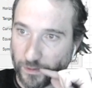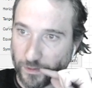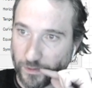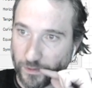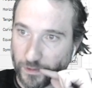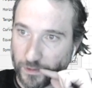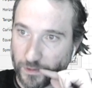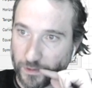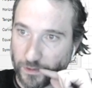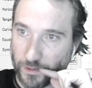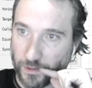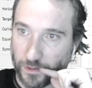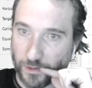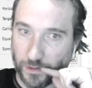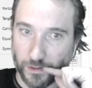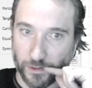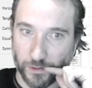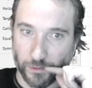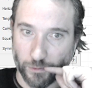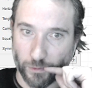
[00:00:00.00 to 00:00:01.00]
This is just
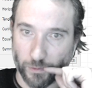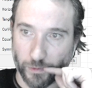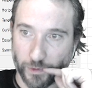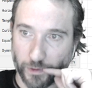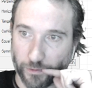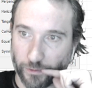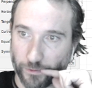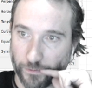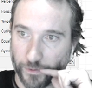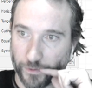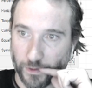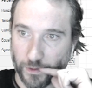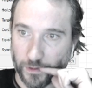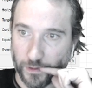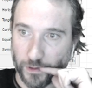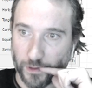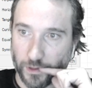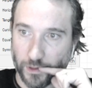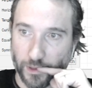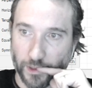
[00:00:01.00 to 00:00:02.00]
scrolling through
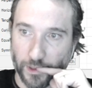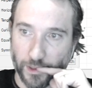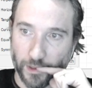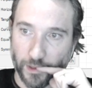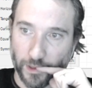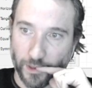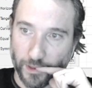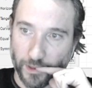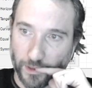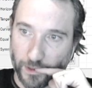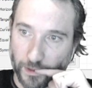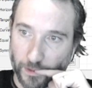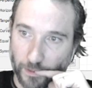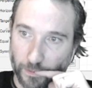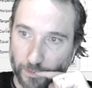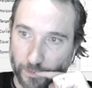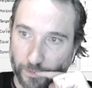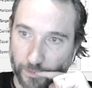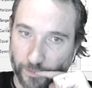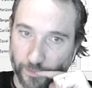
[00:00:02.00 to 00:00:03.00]
fonts.
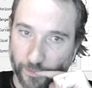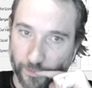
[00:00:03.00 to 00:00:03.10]
And